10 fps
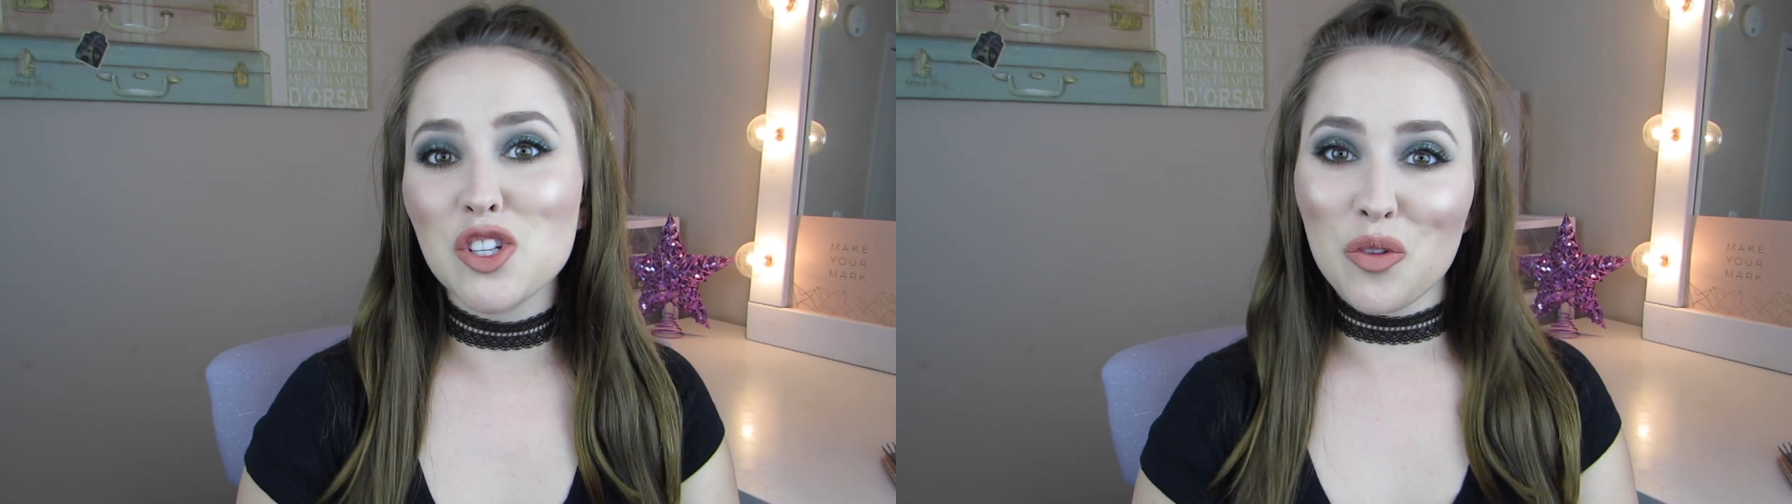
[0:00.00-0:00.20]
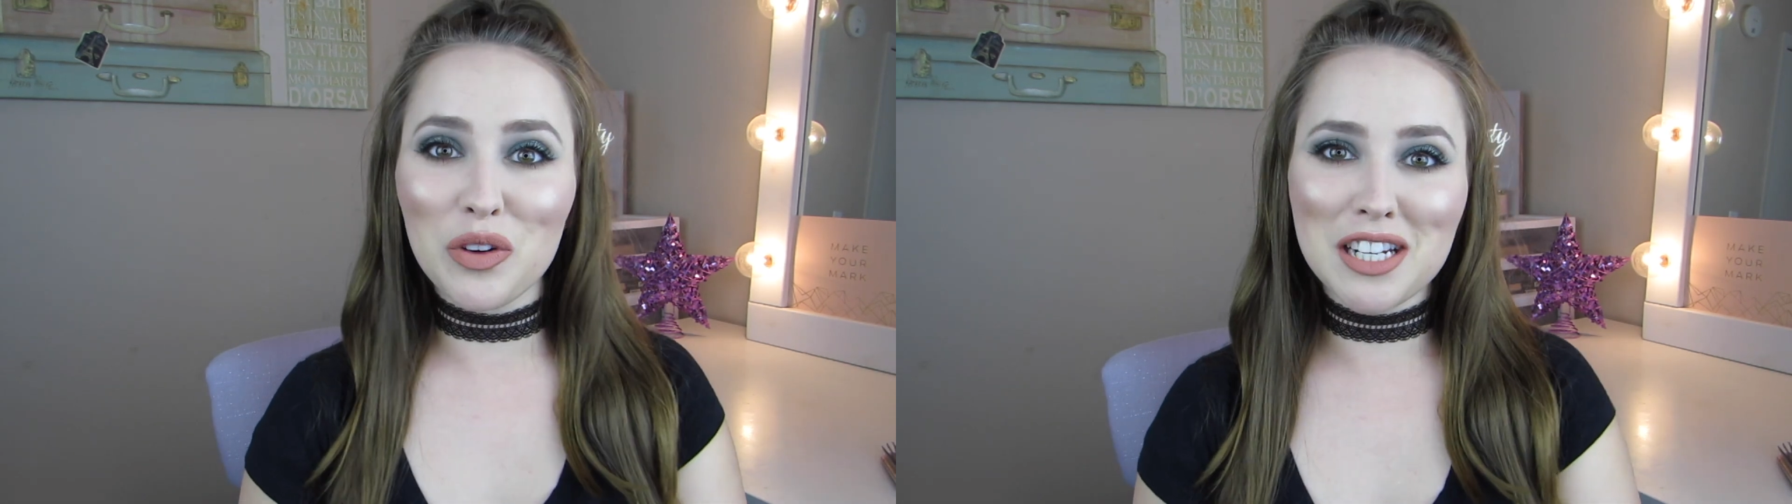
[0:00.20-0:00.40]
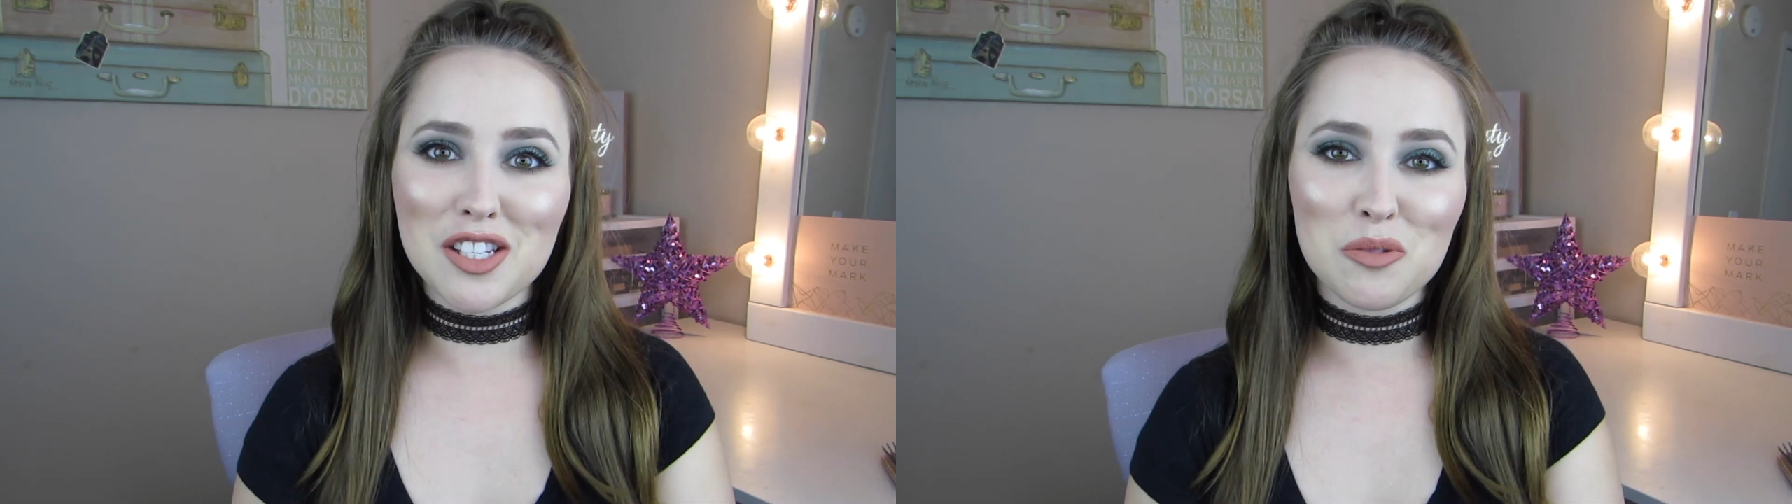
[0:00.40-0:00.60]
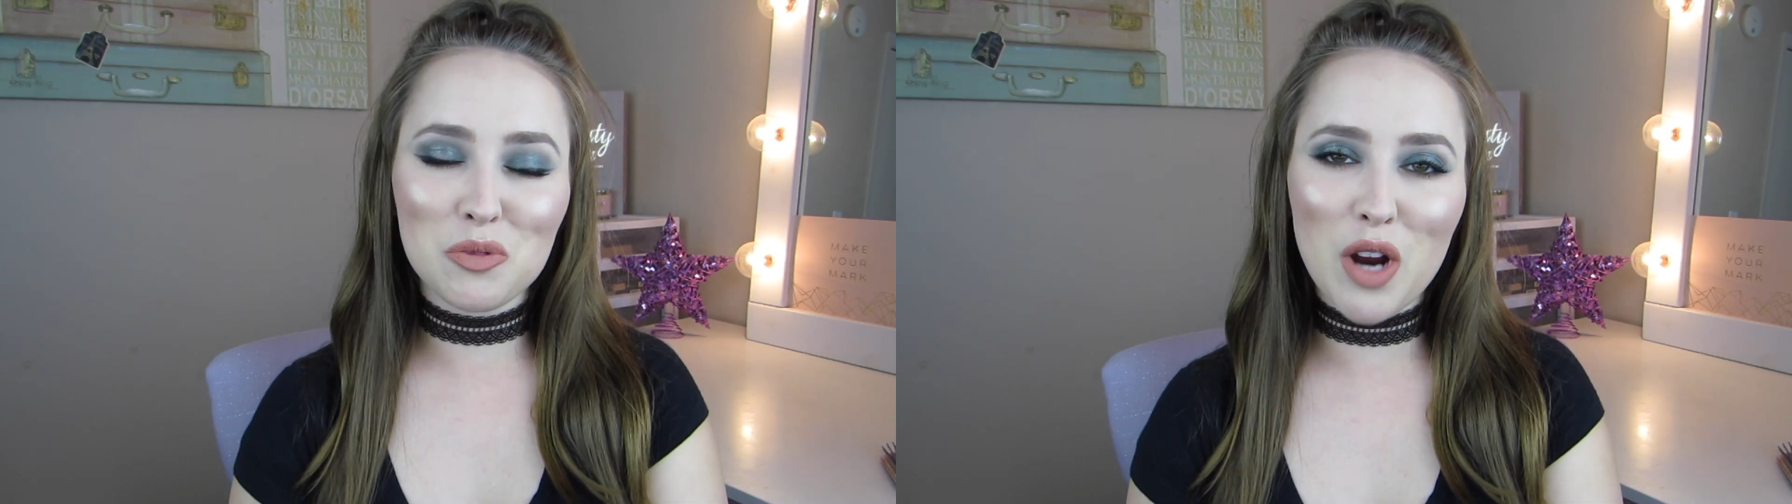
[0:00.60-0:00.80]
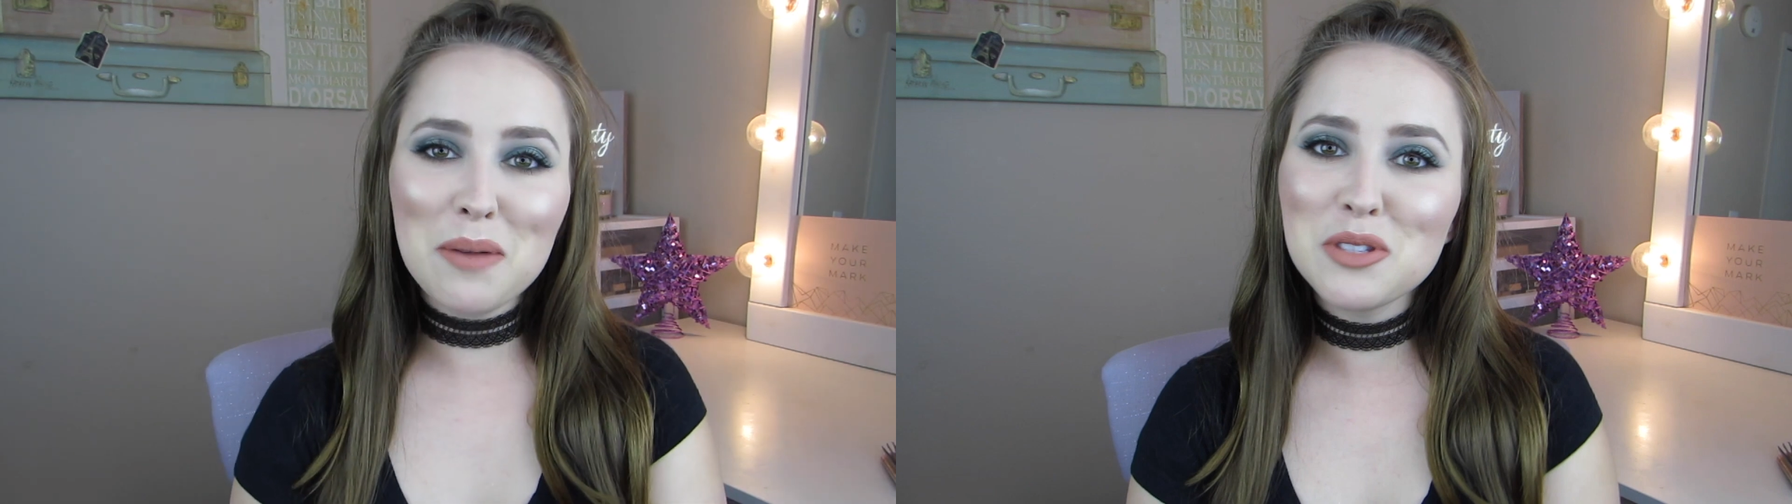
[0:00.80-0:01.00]
don't forget to
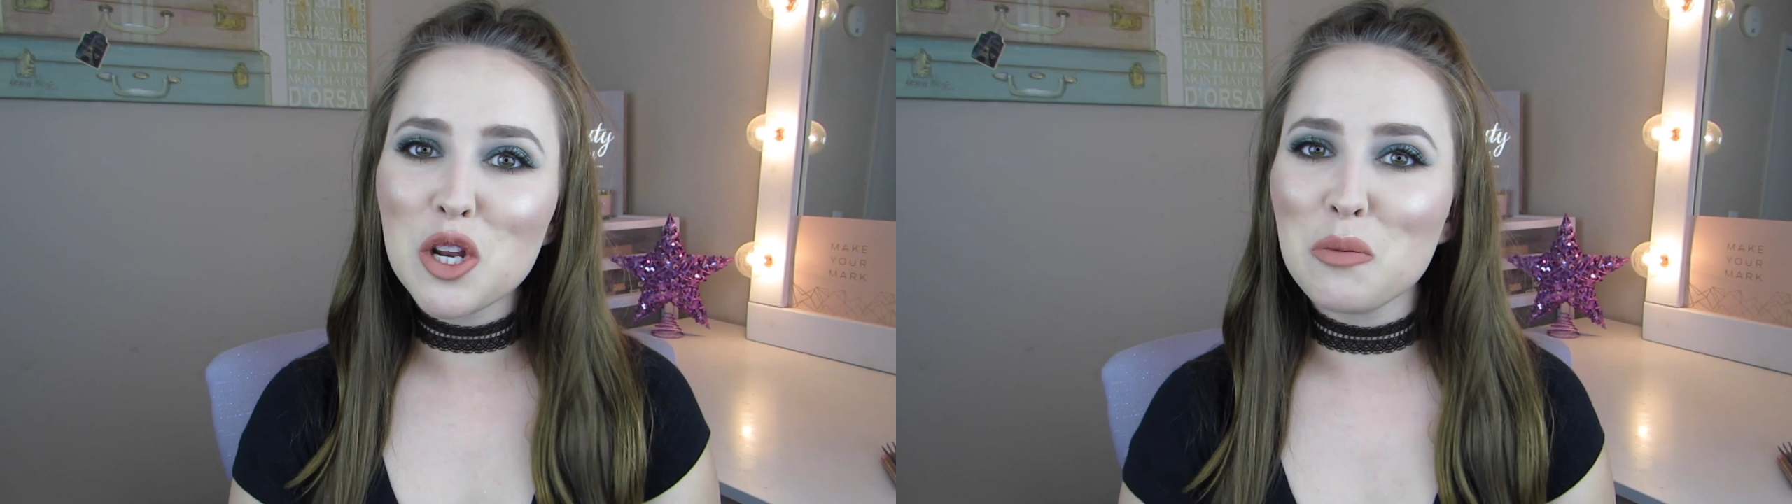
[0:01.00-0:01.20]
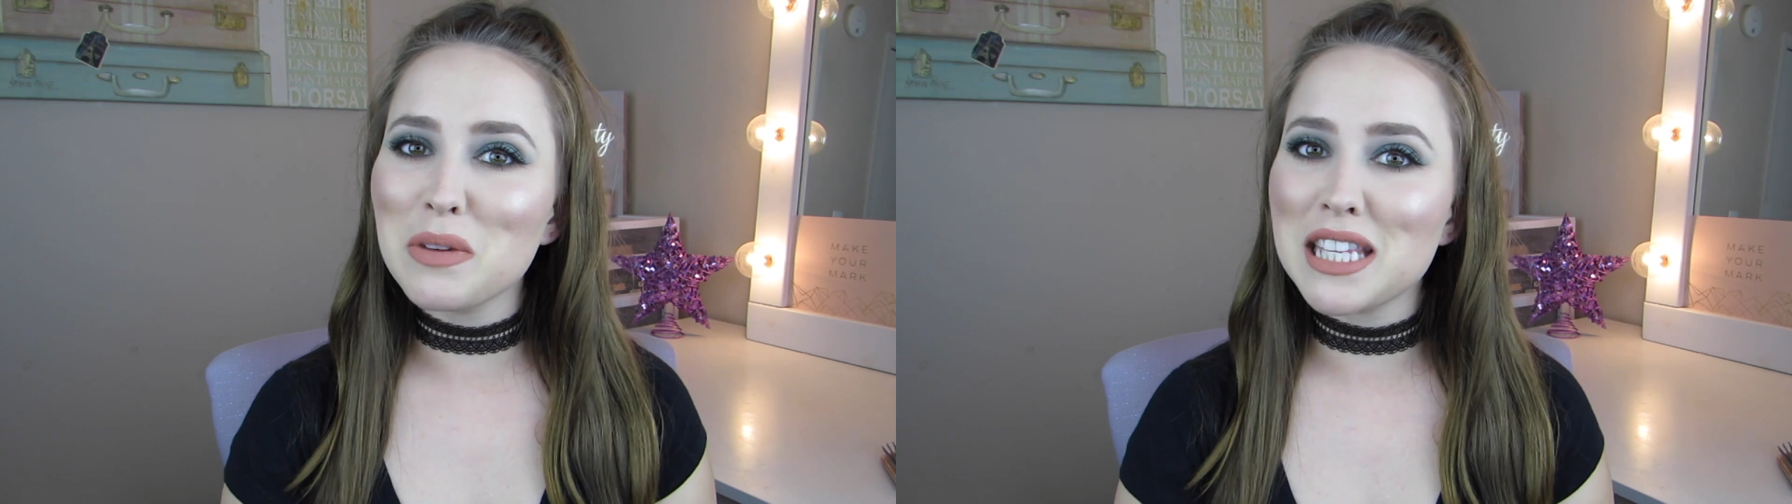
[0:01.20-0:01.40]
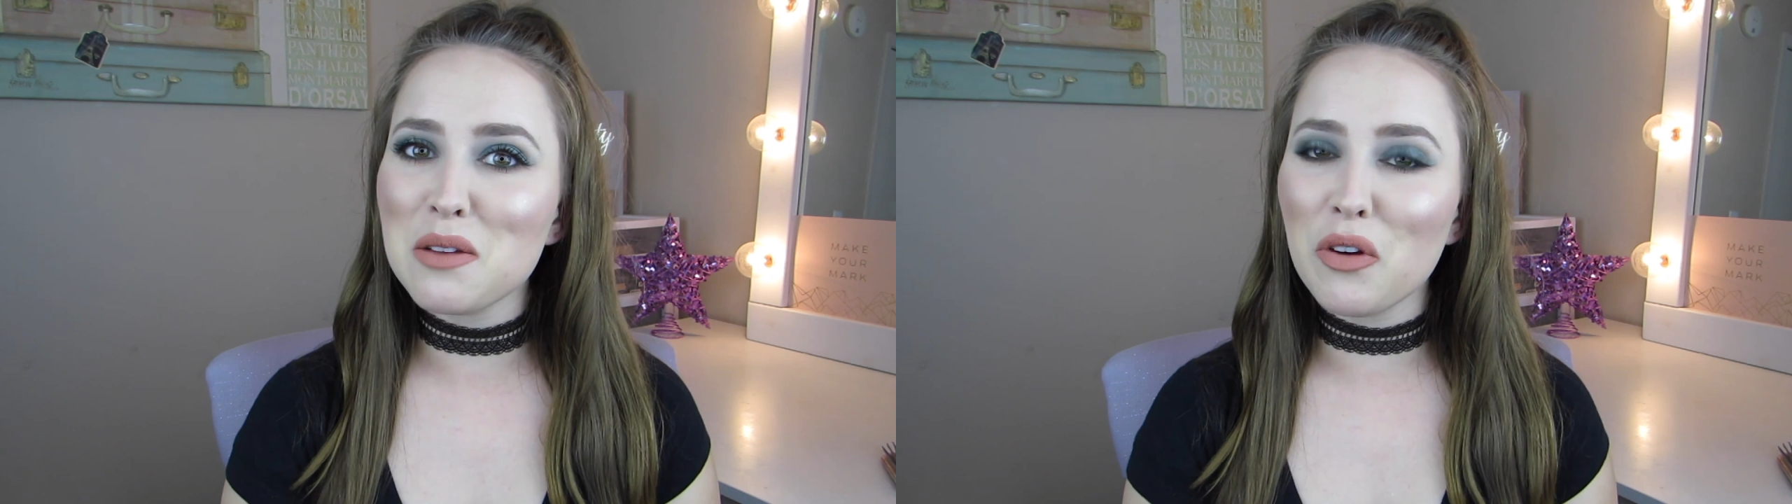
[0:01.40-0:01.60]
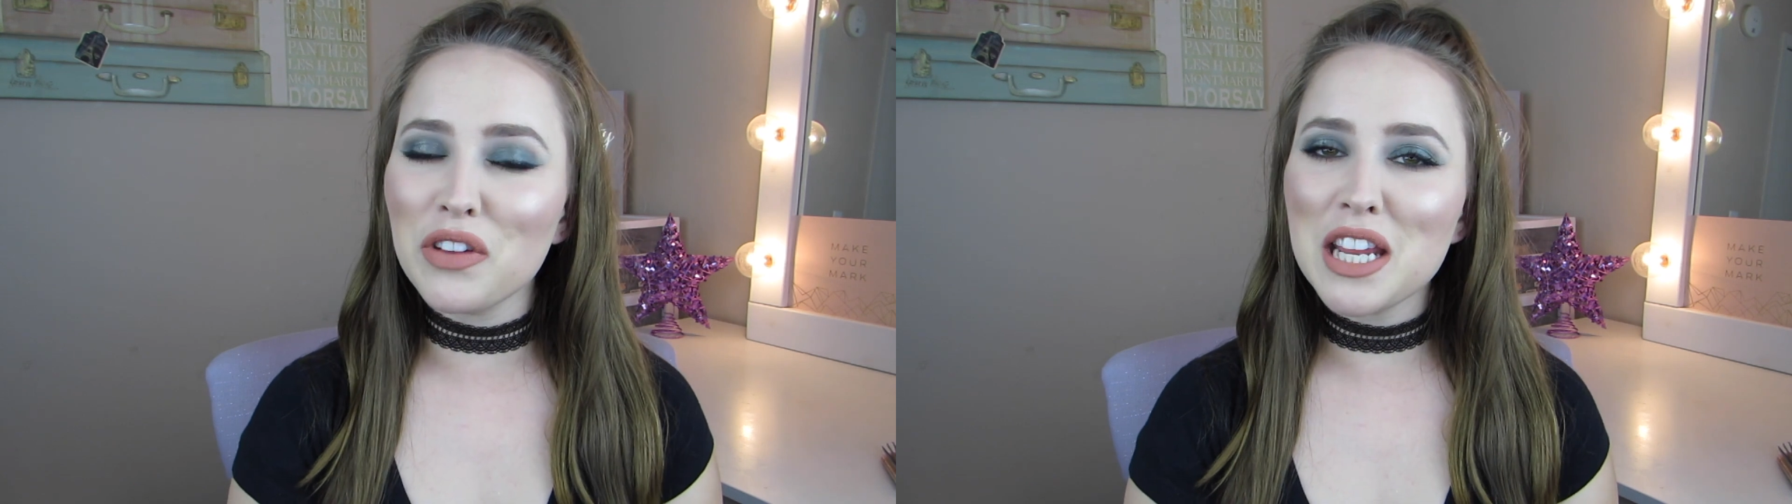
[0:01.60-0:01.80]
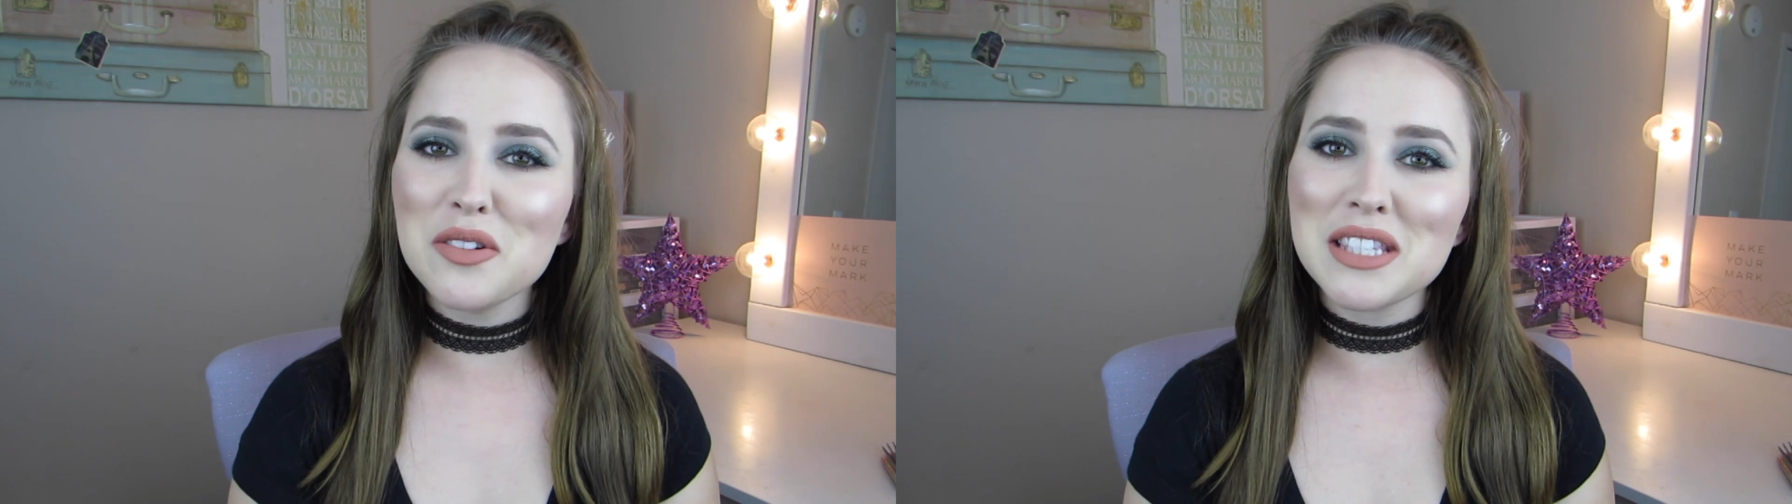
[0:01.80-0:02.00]
subscribe so you don't miss any more
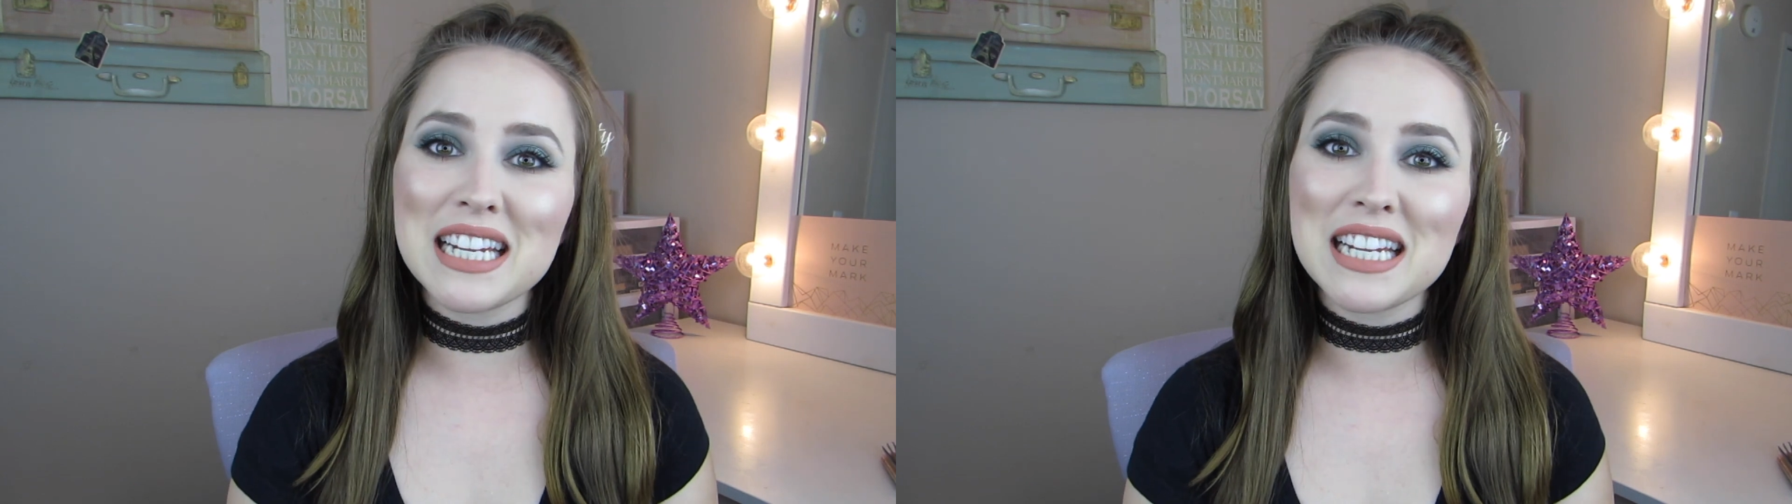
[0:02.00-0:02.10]
videos,